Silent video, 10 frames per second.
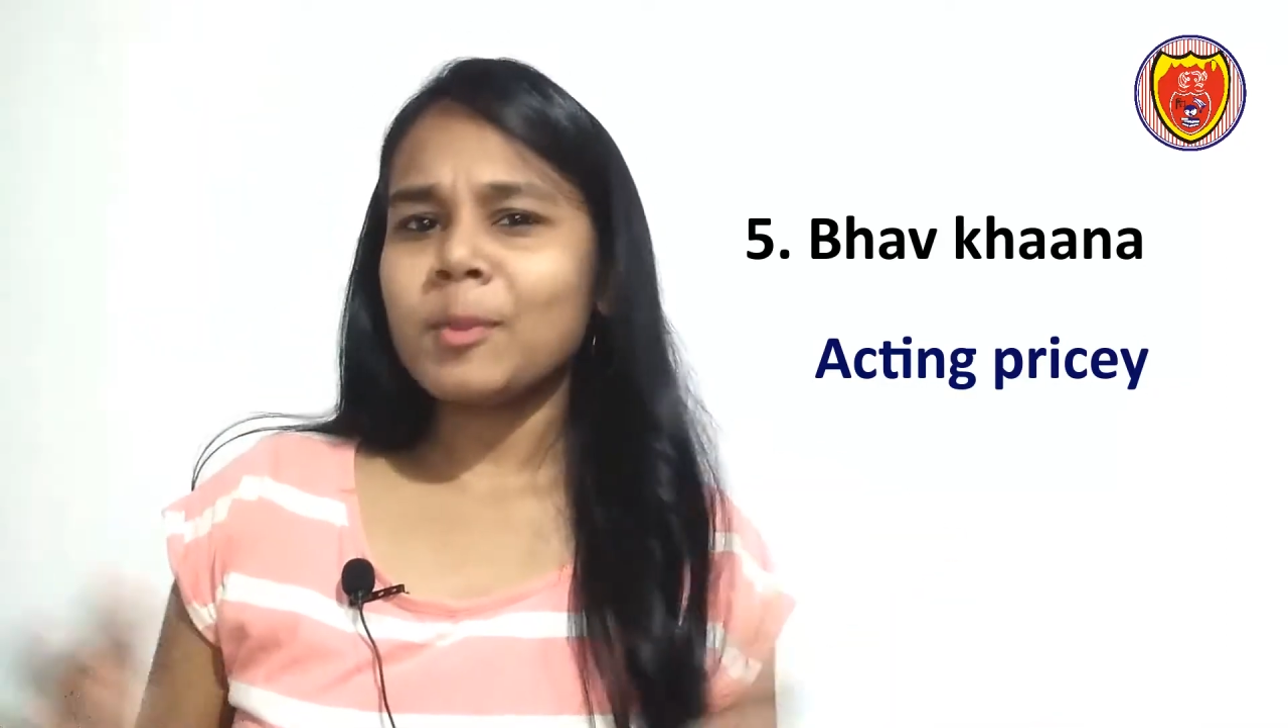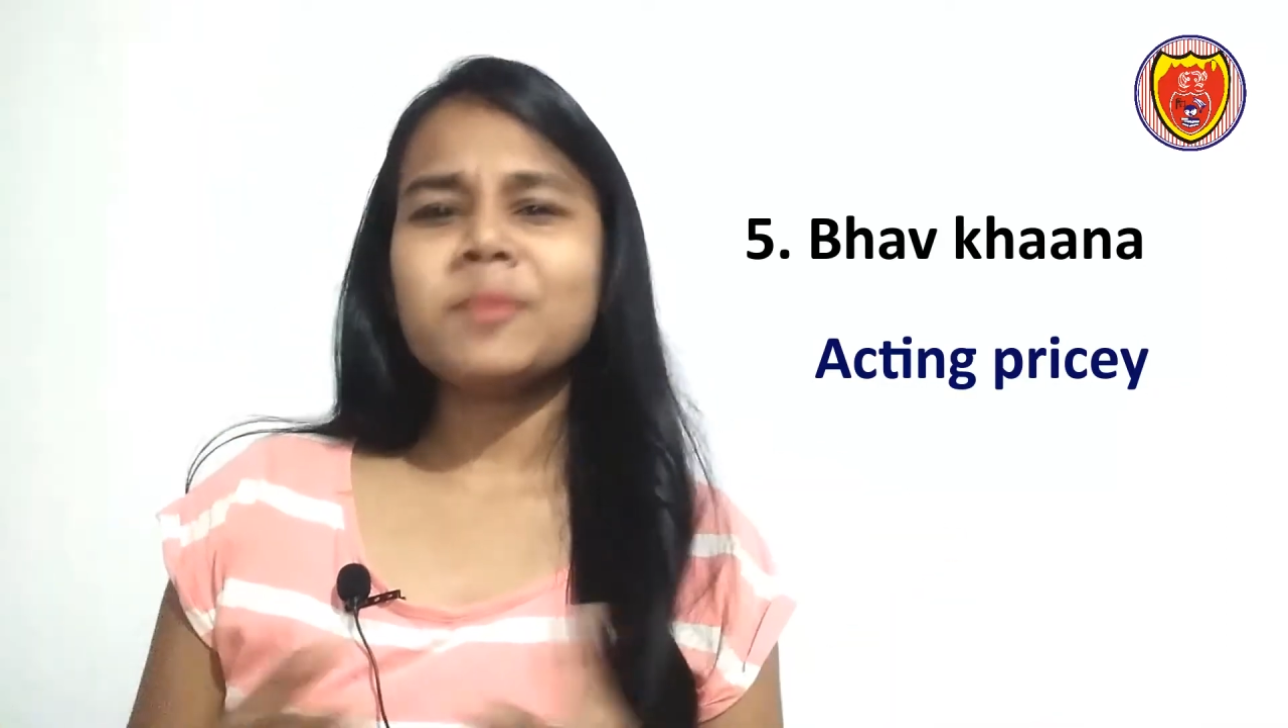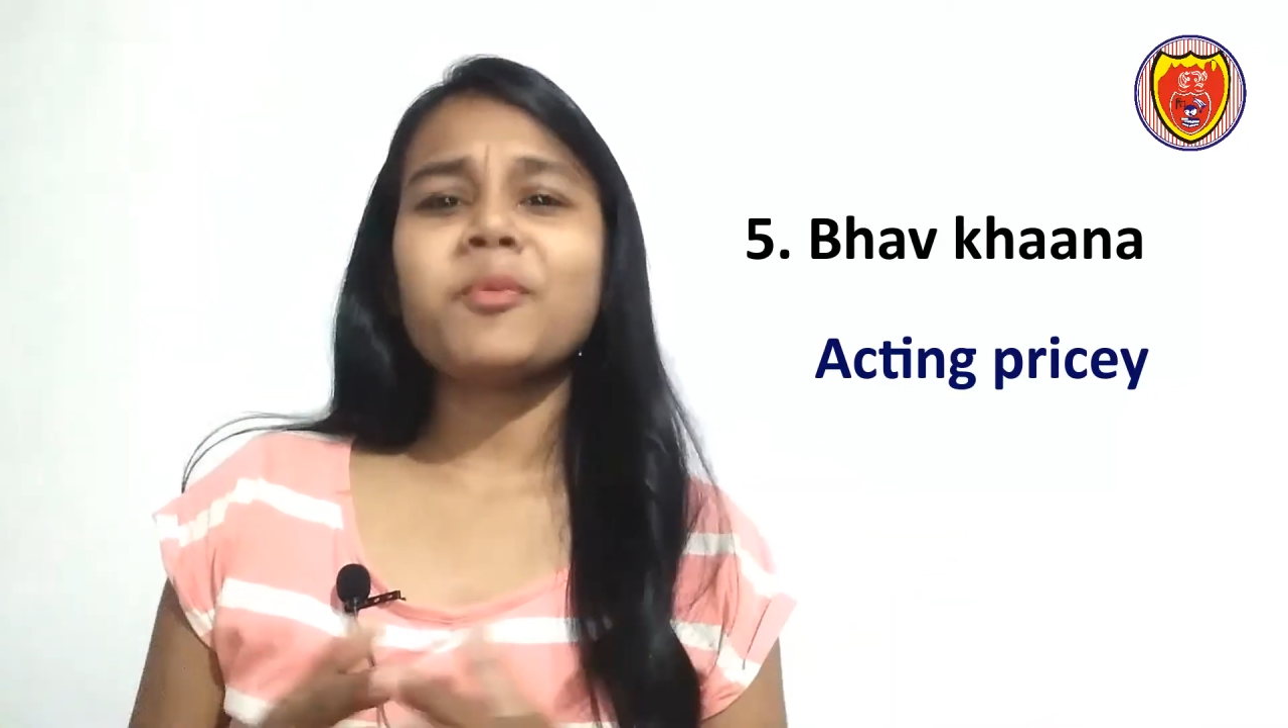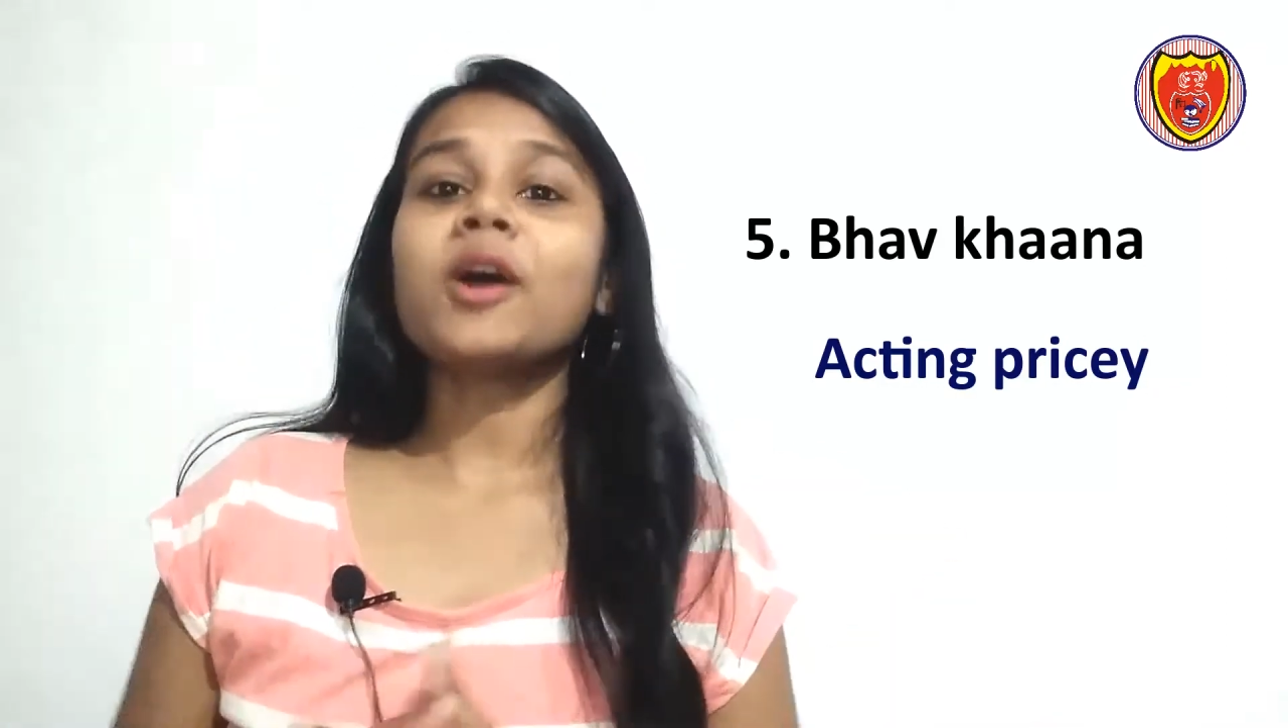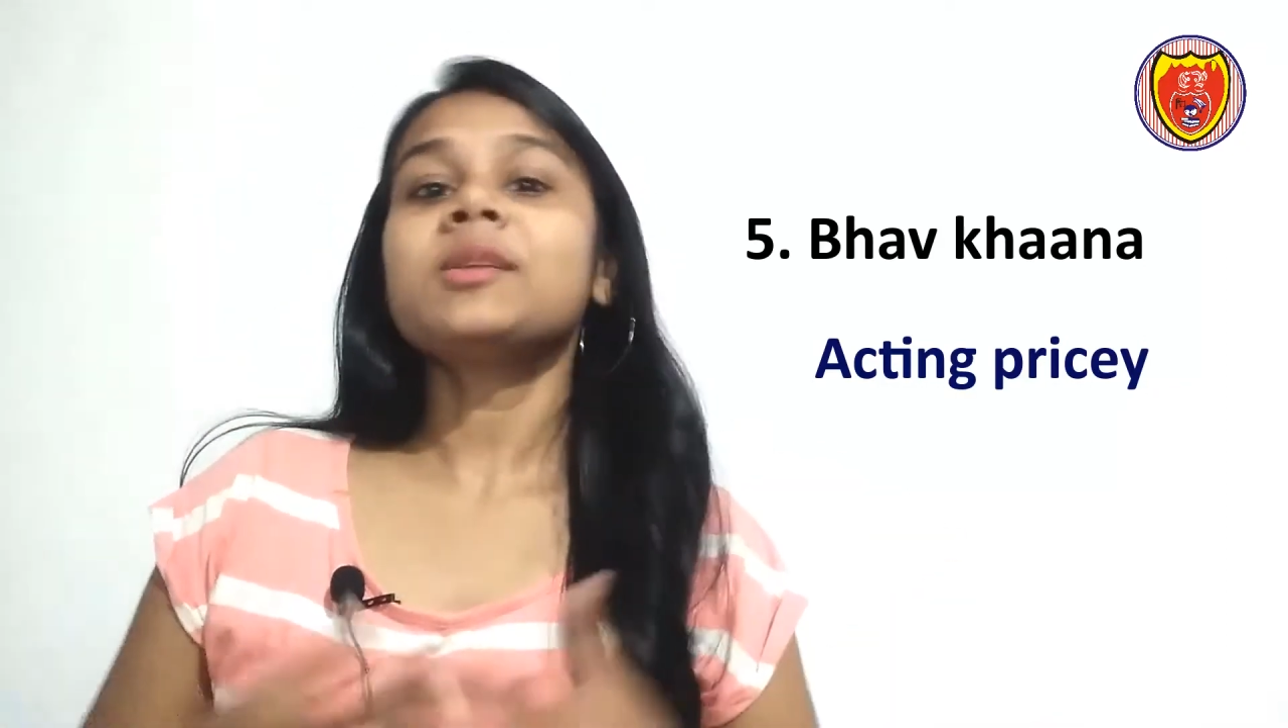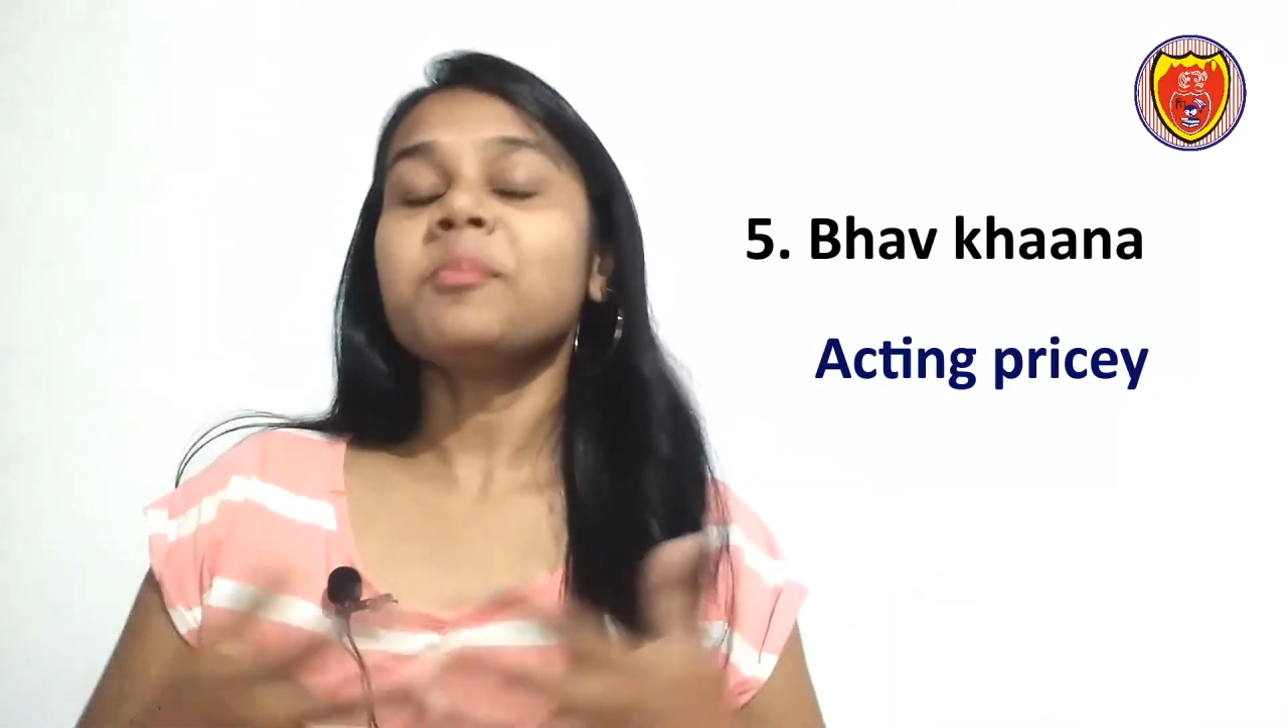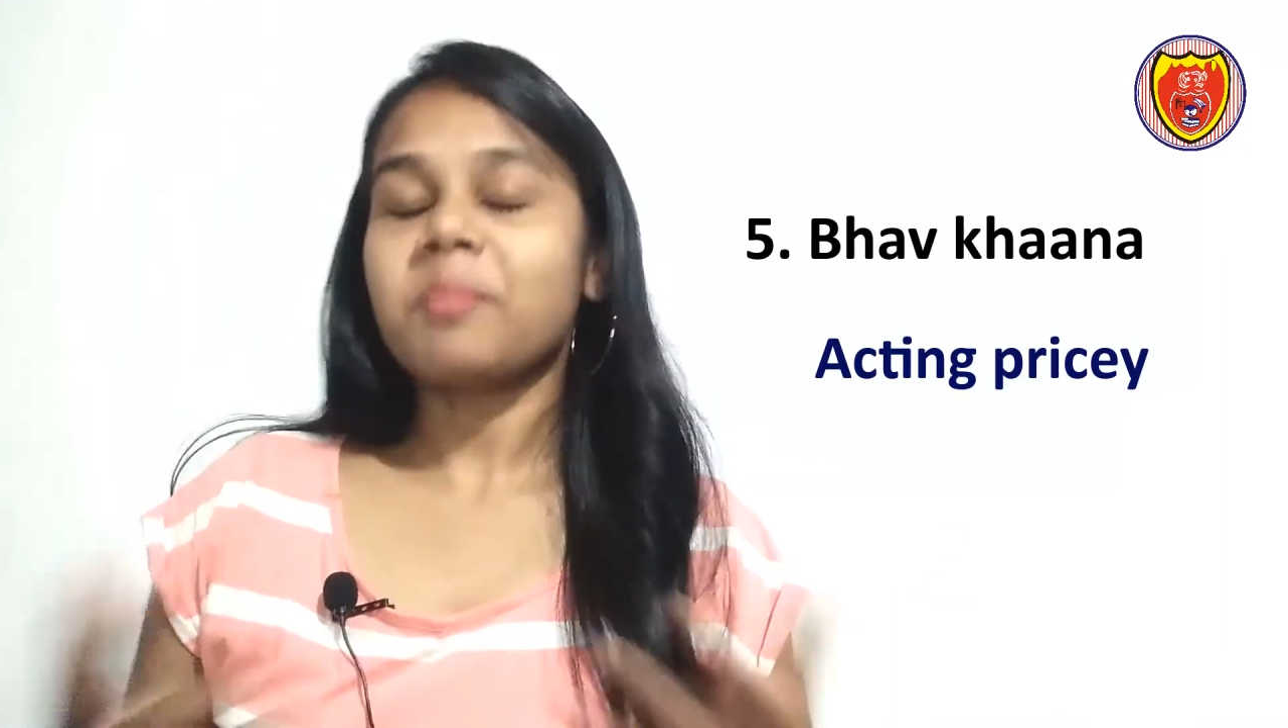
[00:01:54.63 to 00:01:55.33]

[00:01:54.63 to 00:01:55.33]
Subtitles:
bhi bahut